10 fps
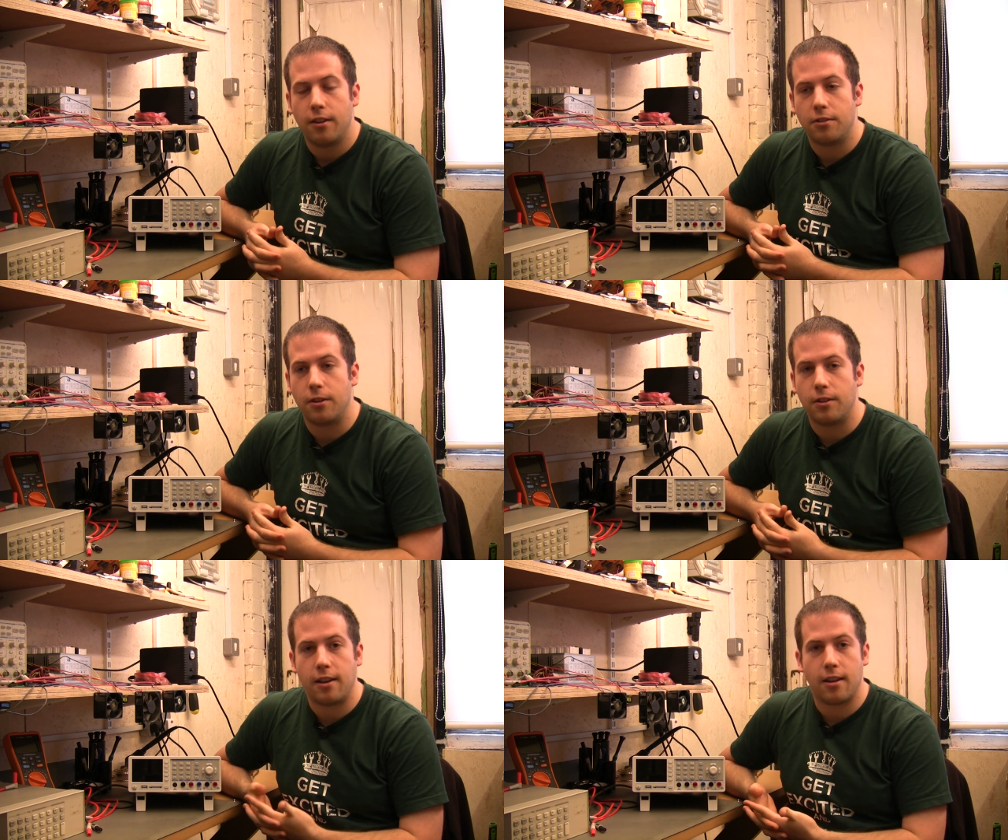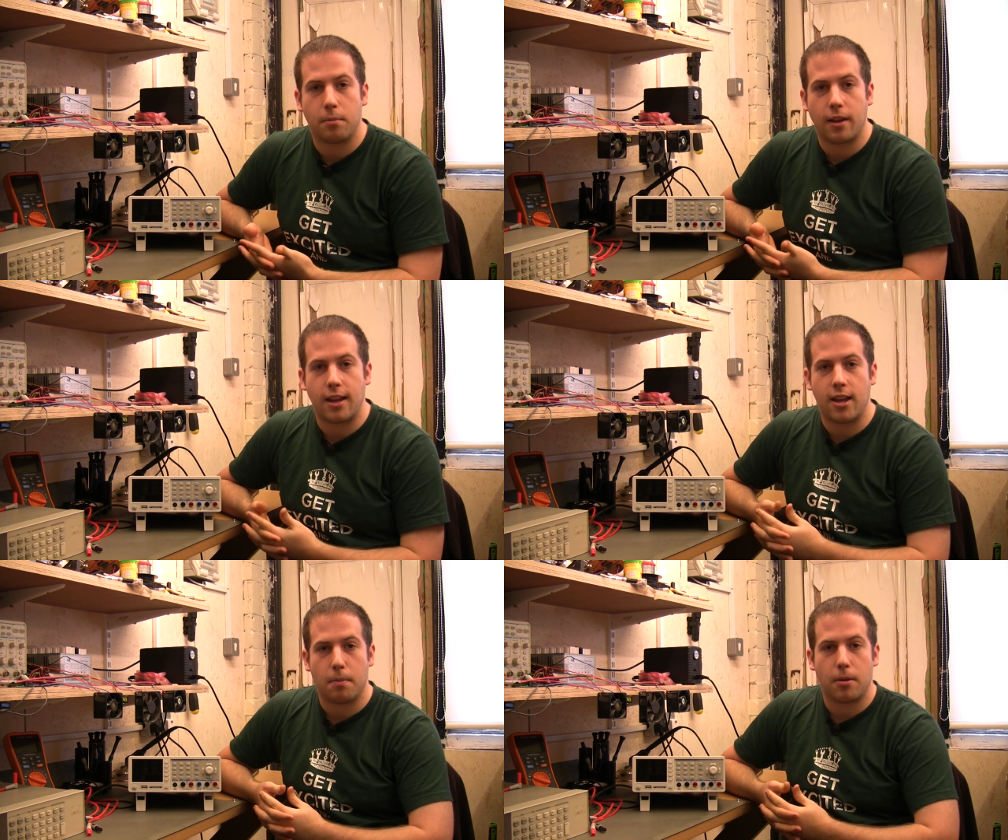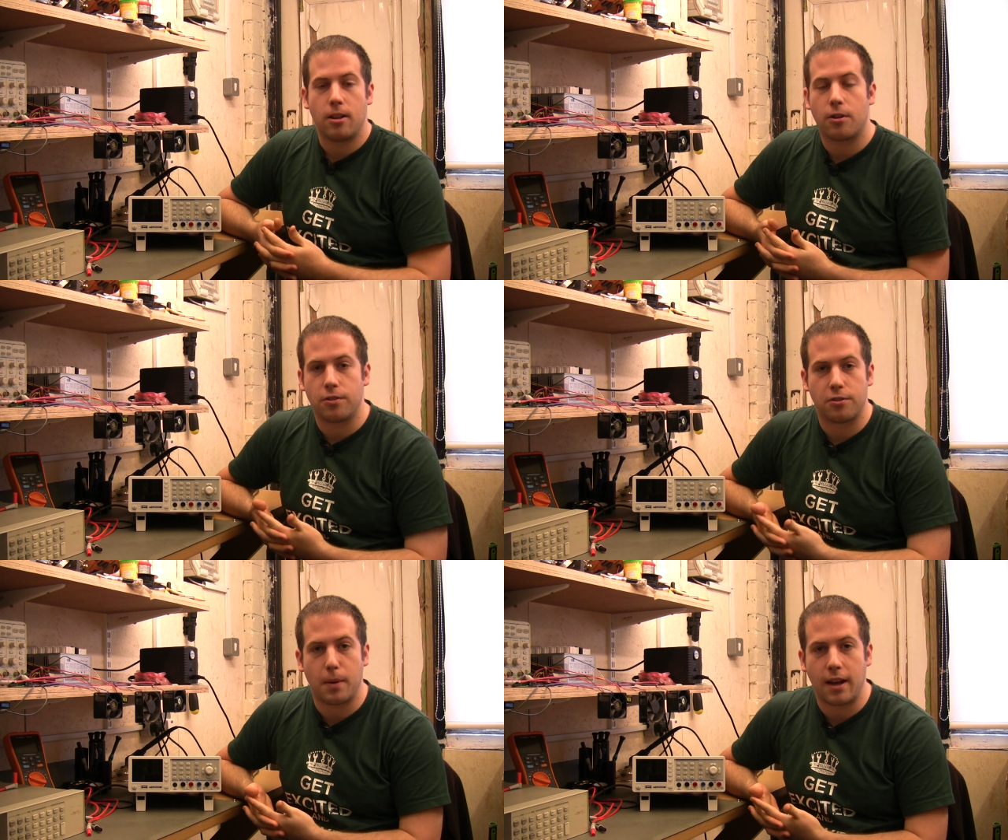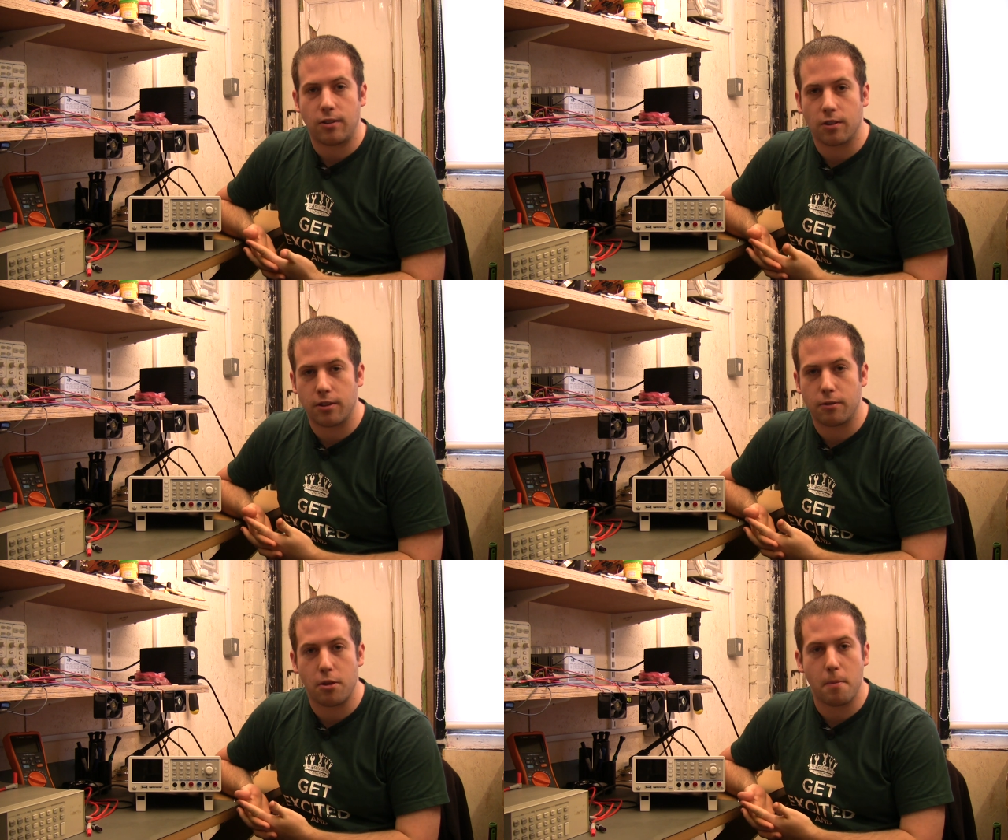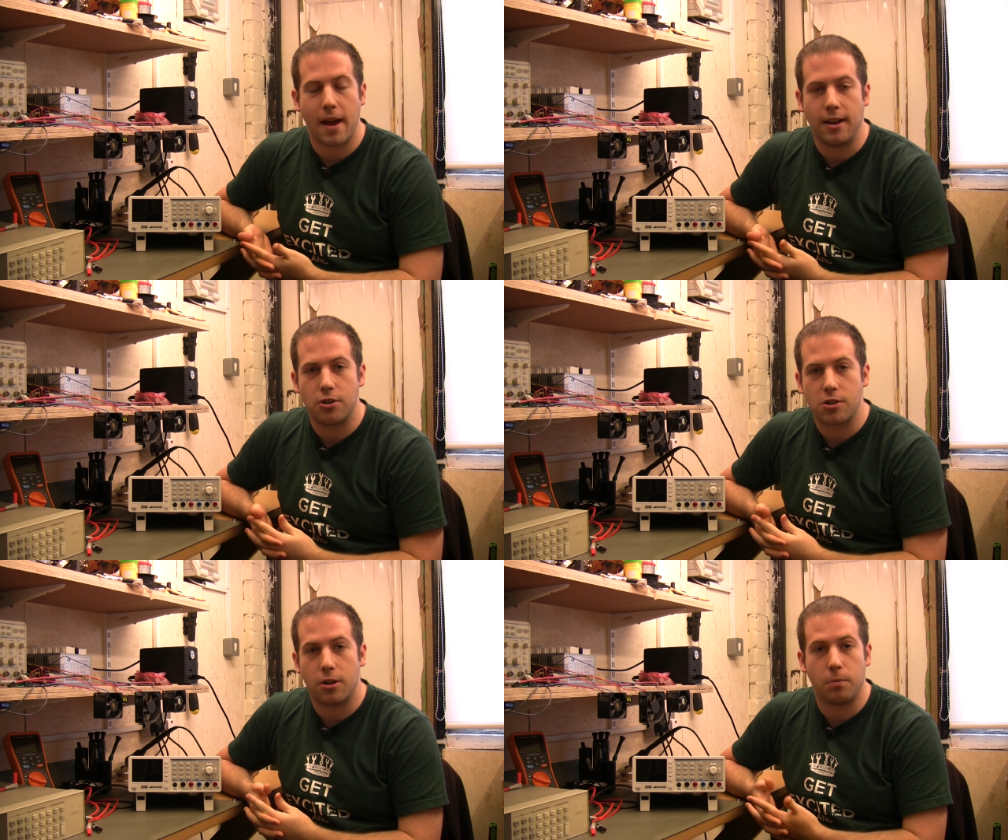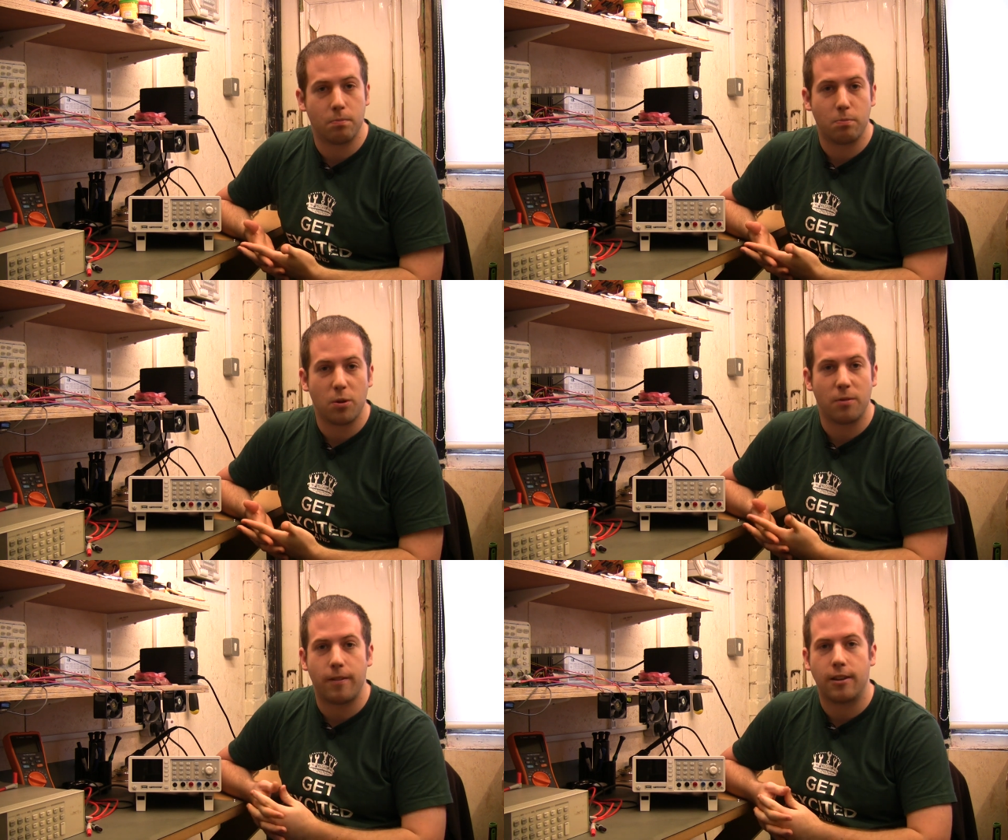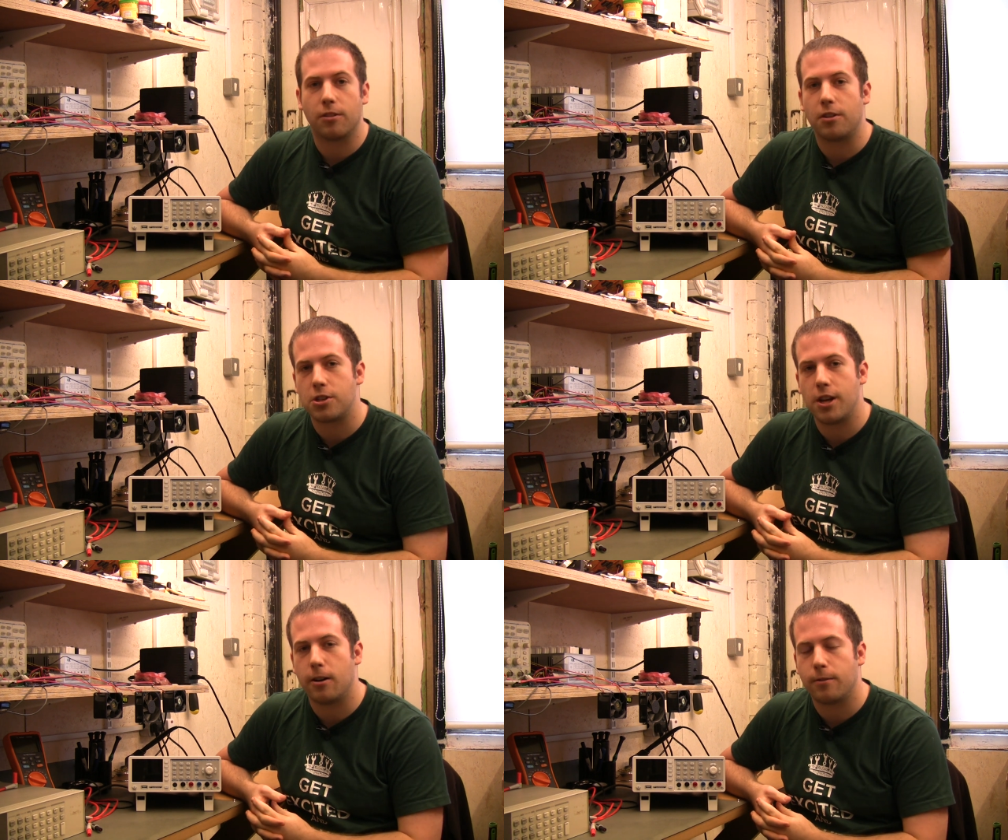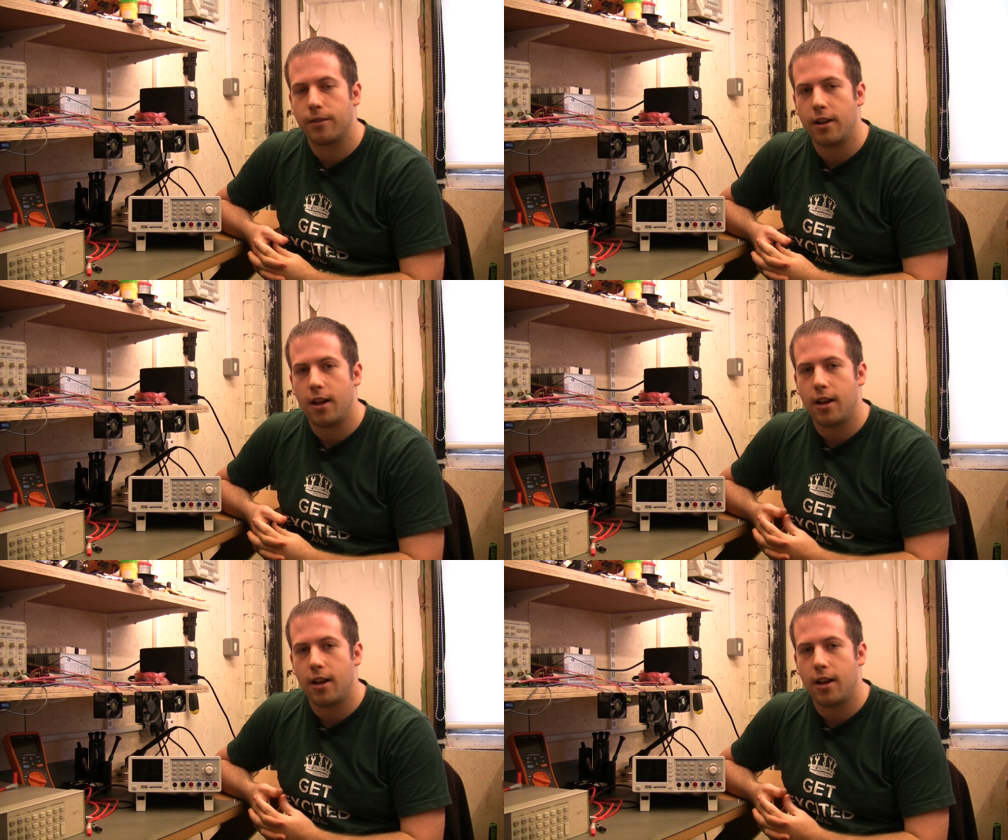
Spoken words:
So it ended up taking up a lot of space on the bench and wouldn't fit on a shelf.